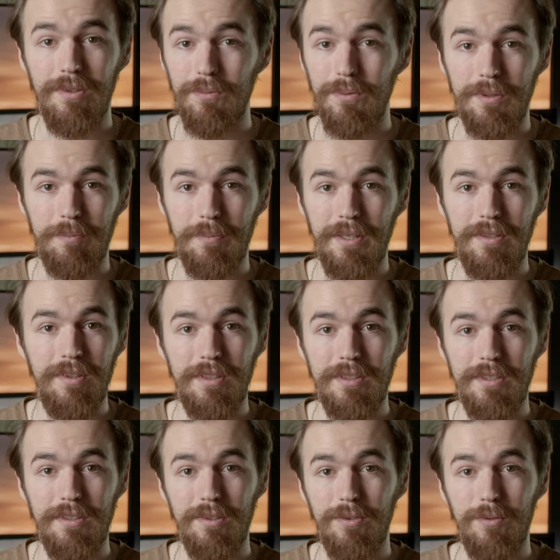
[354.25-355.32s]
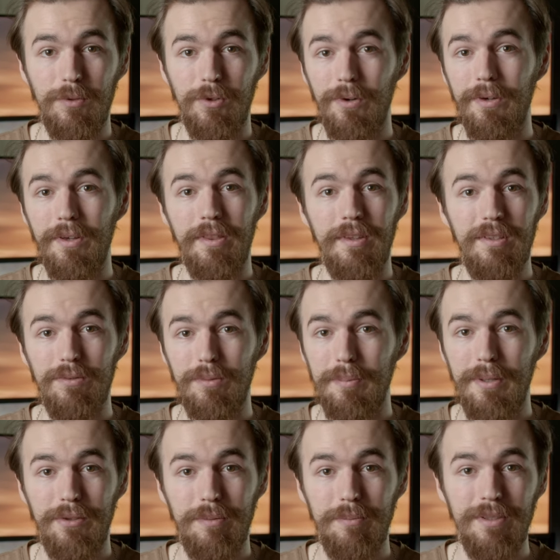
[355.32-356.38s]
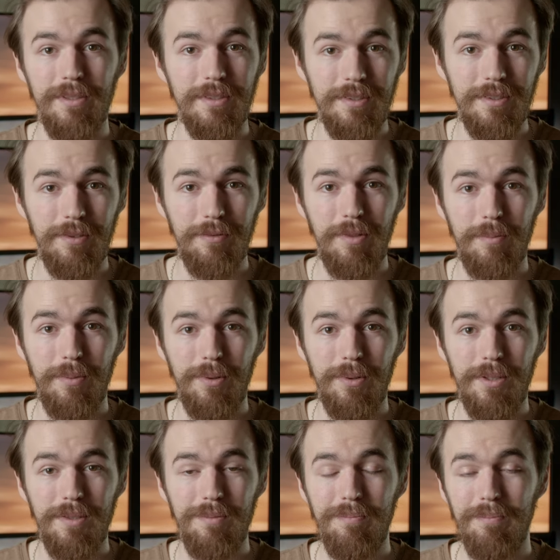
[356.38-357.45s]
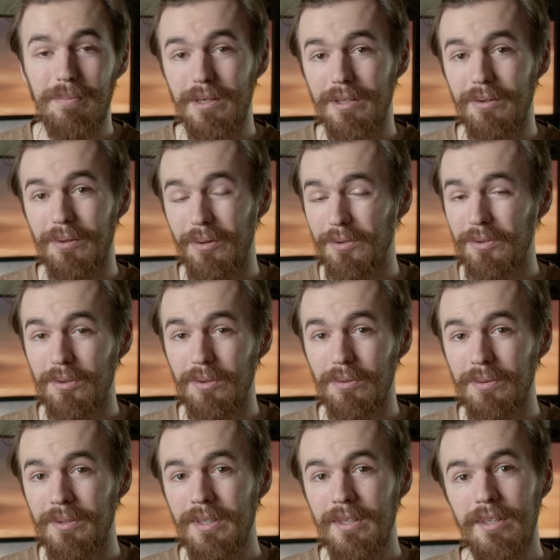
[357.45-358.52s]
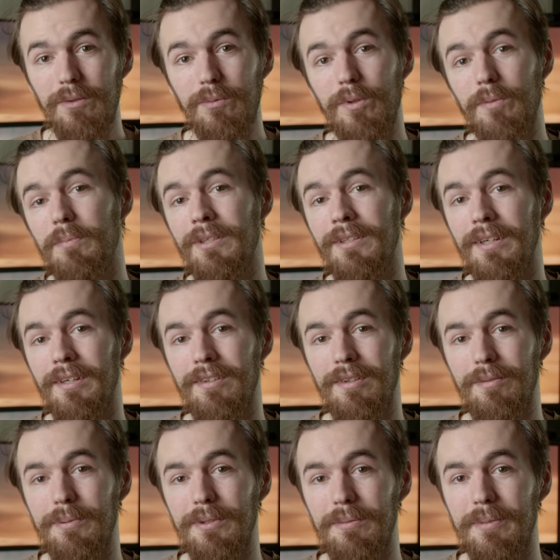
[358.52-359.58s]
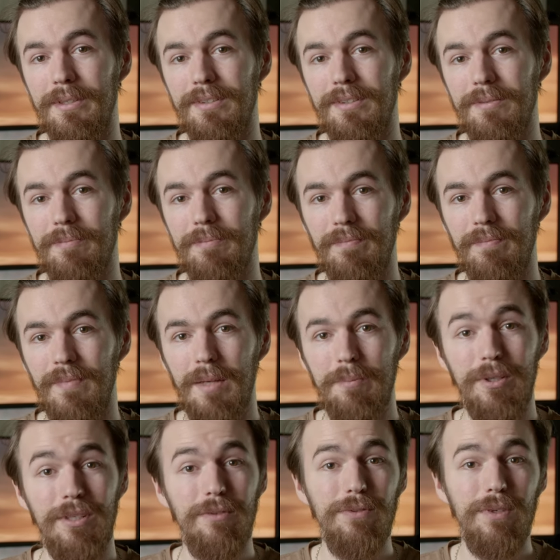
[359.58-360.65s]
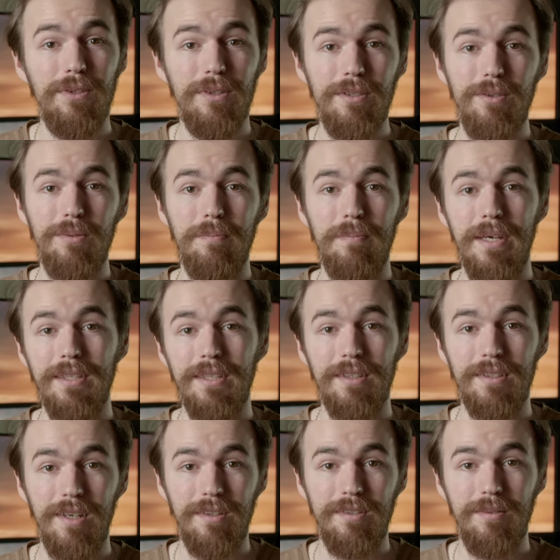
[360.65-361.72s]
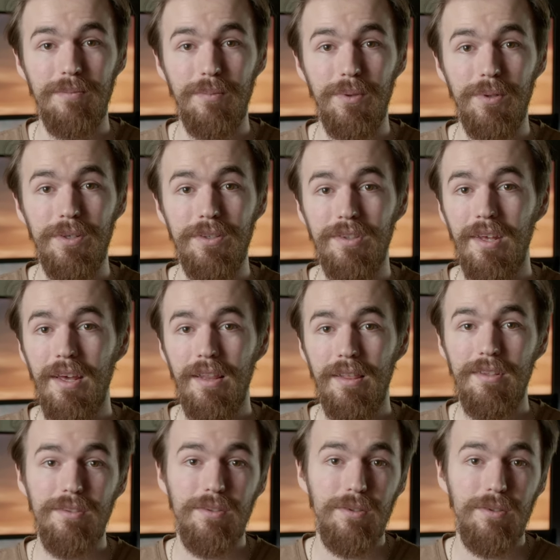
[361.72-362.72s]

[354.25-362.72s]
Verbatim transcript: it will basically destroy the repairability of the board, but also would be a nice experiment. But if you're into making custom boards, this